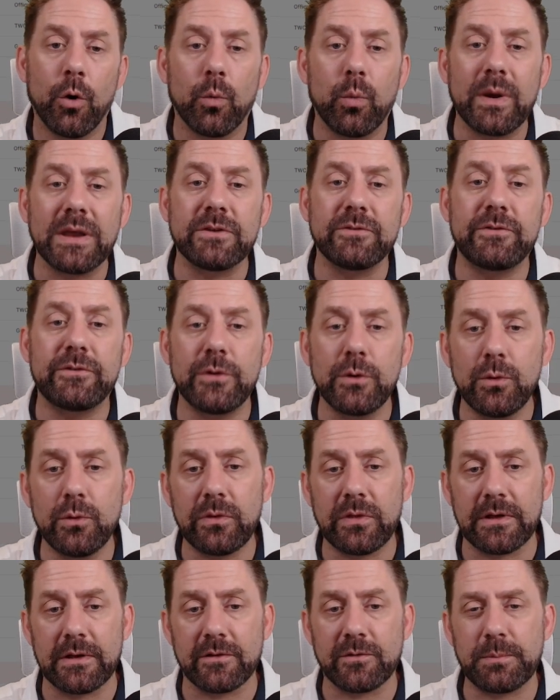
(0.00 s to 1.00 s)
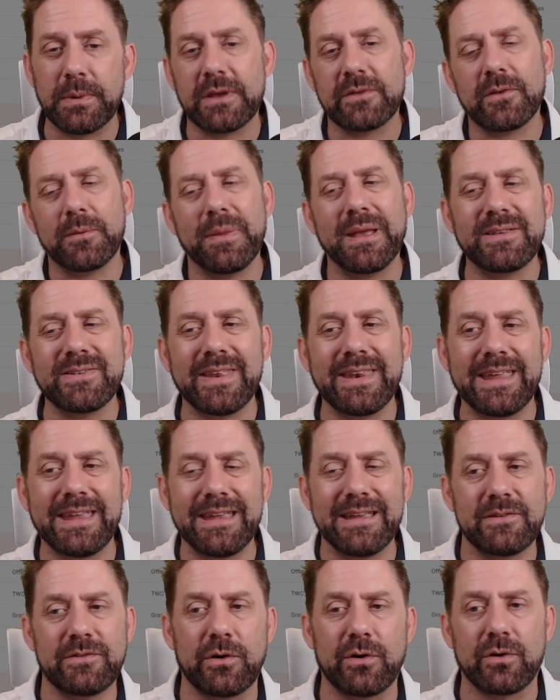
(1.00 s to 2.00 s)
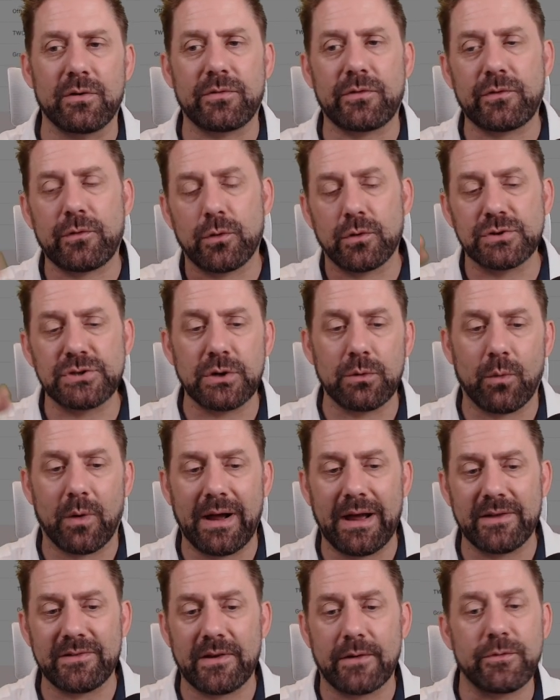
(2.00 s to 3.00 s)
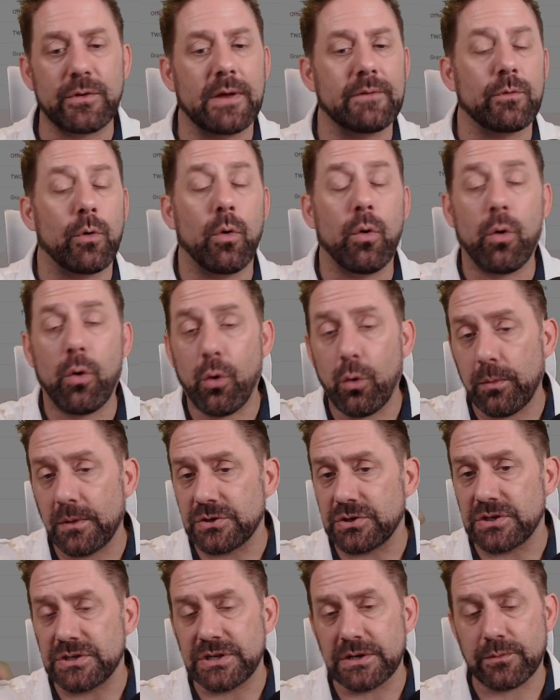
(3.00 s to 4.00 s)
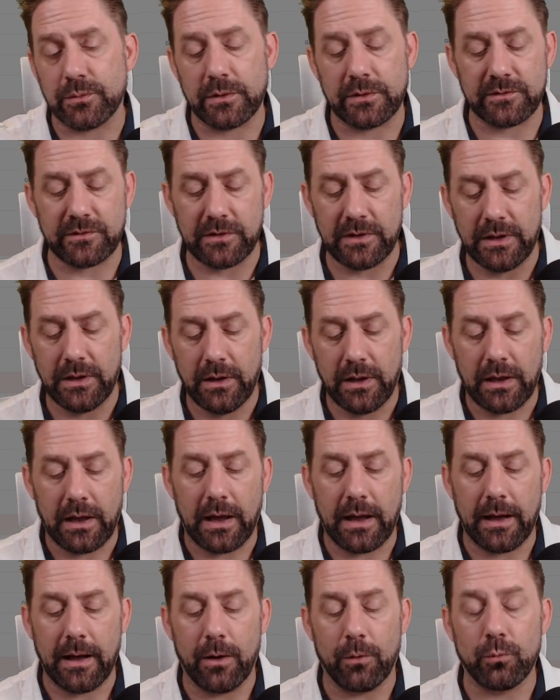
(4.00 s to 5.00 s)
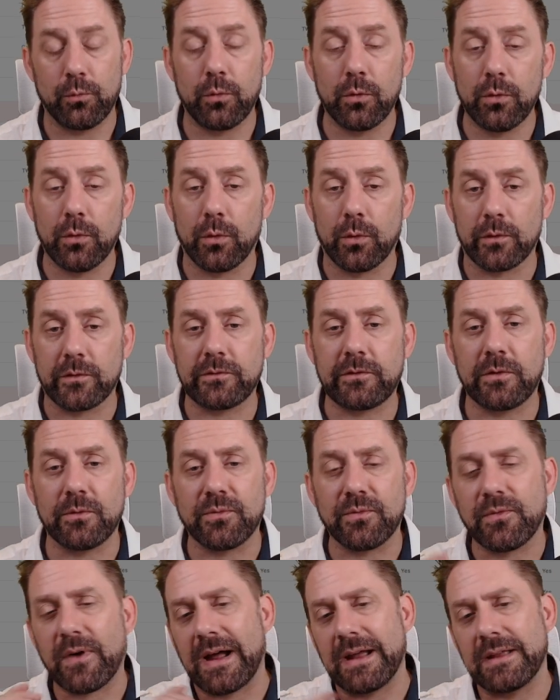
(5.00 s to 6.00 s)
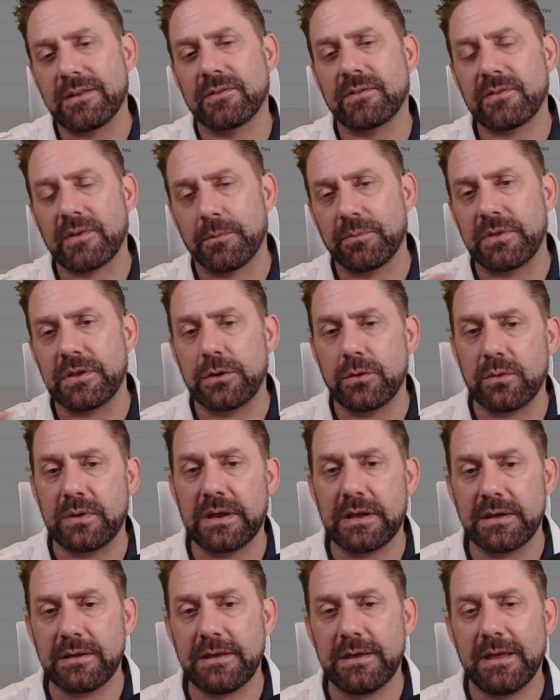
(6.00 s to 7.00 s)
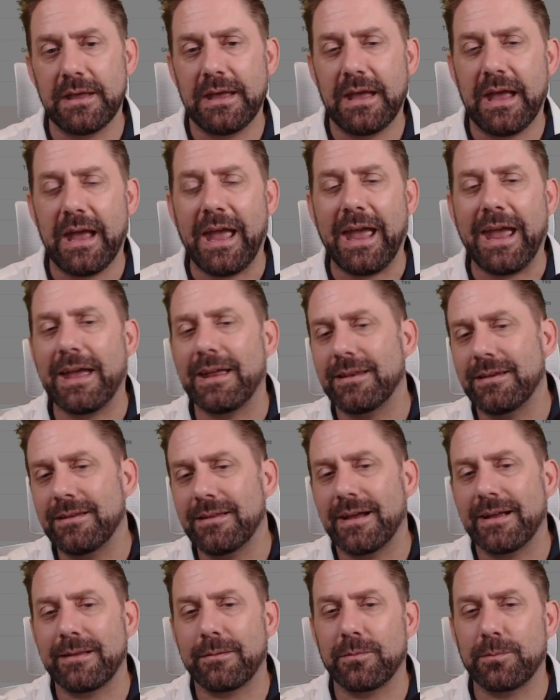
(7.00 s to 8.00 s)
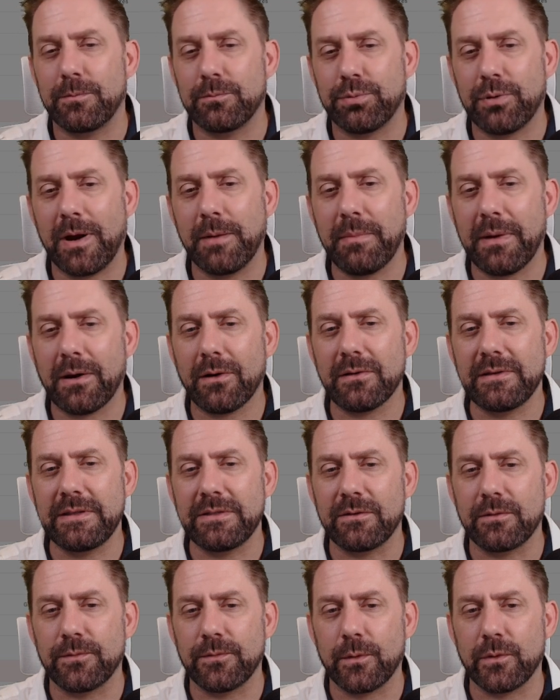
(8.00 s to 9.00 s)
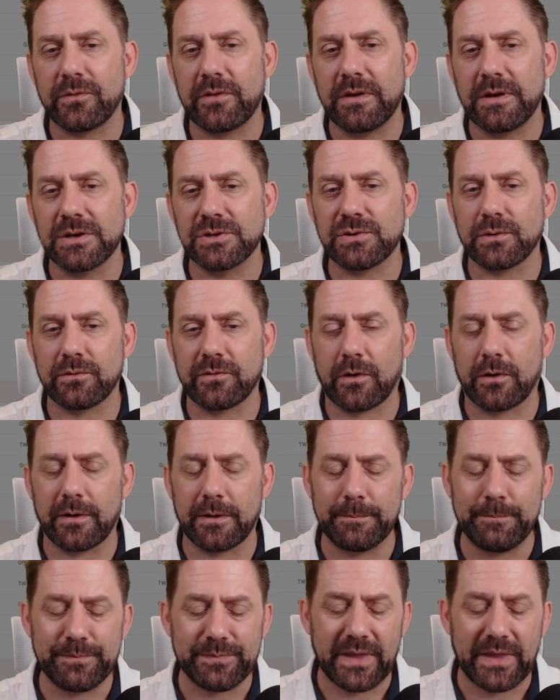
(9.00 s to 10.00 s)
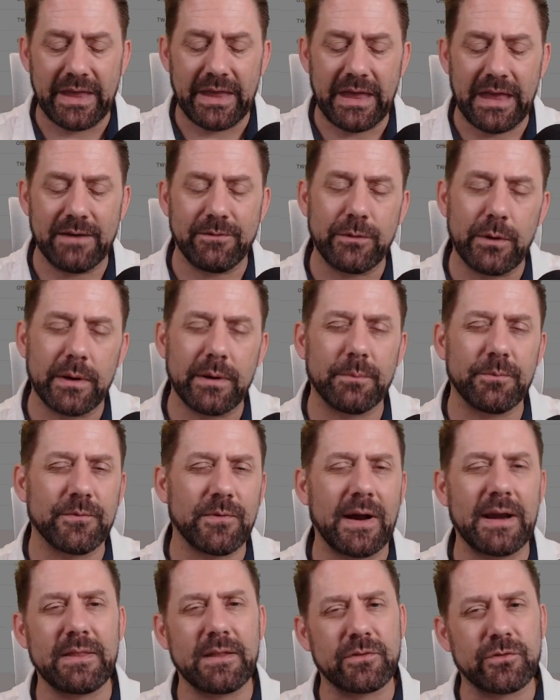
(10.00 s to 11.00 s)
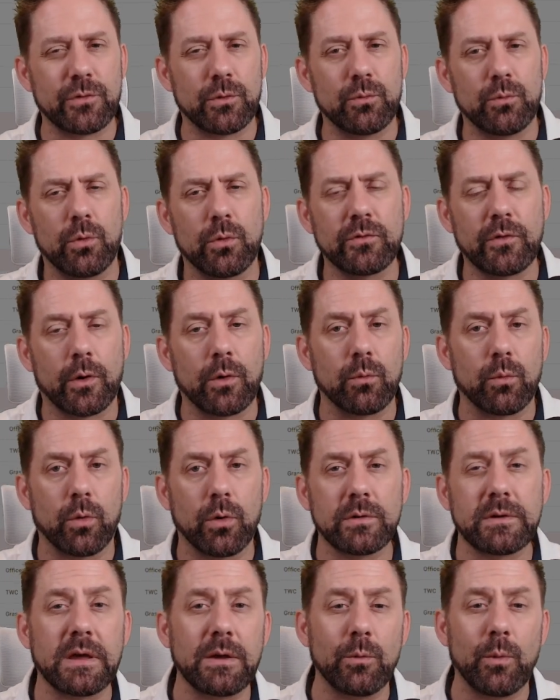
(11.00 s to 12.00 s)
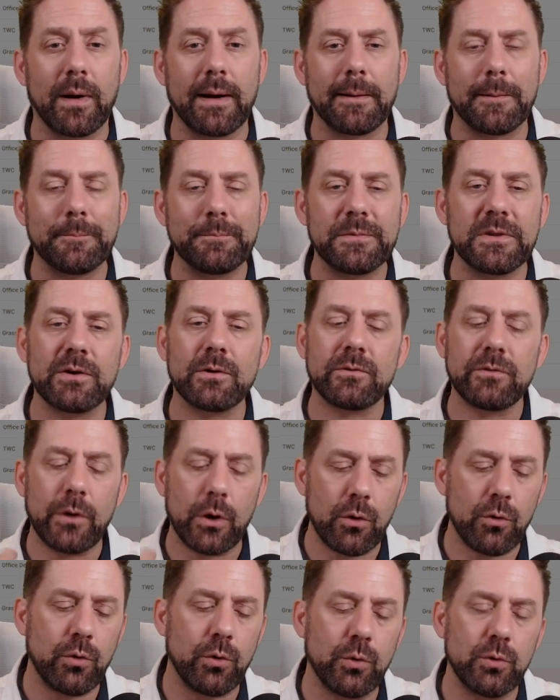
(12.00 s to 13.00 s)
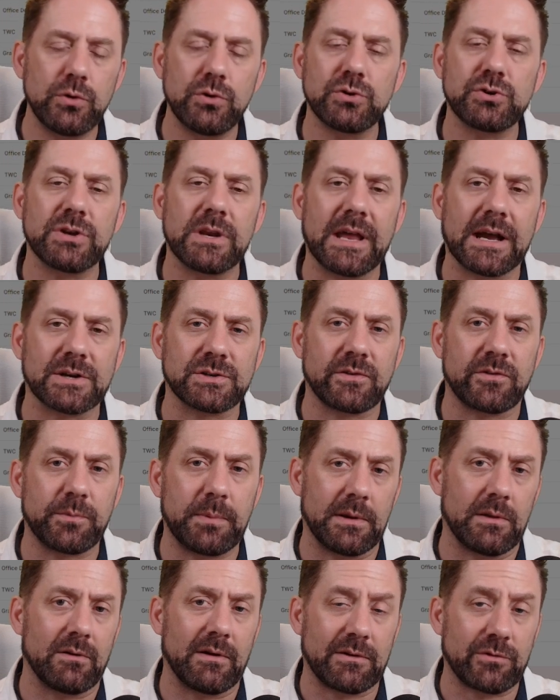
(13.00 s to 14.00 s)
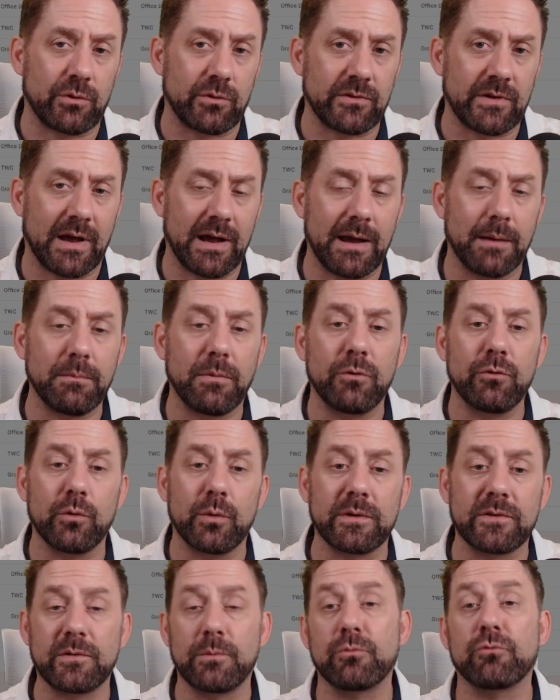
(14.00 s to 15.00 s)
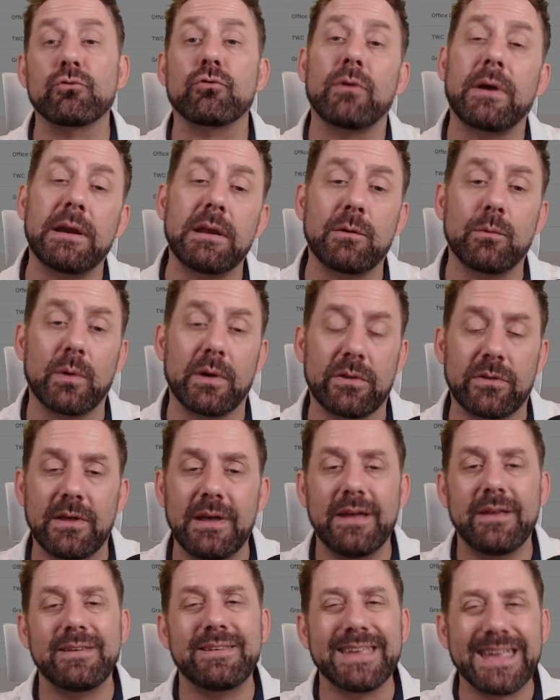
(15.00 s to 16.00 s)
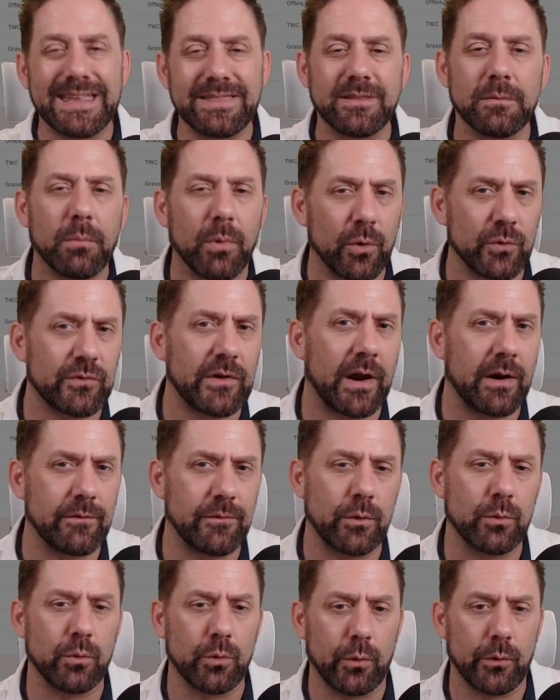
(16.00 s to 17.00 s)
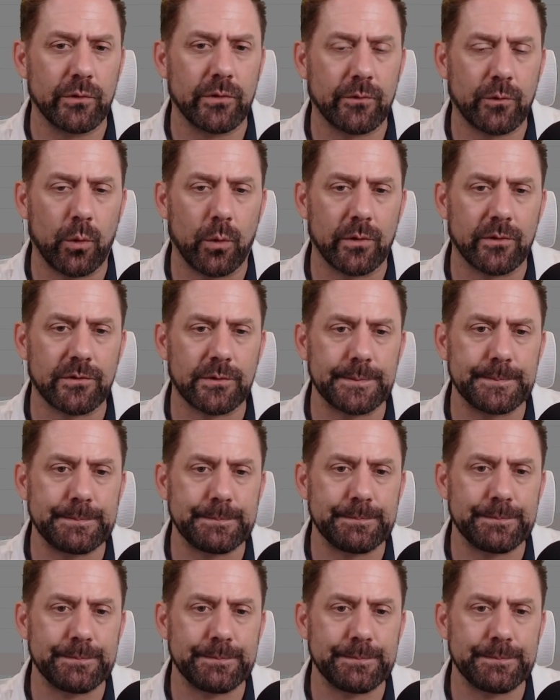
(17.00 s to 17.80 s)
We do this because it makes it easier searching wise after you have a whole bunch of different rules to find something unique. And primarily the first initials are, if you end up finding that certain rules aren't working well, you'll know who you should actually spend a little extra time doing some training with to get the most out of your rules, of course.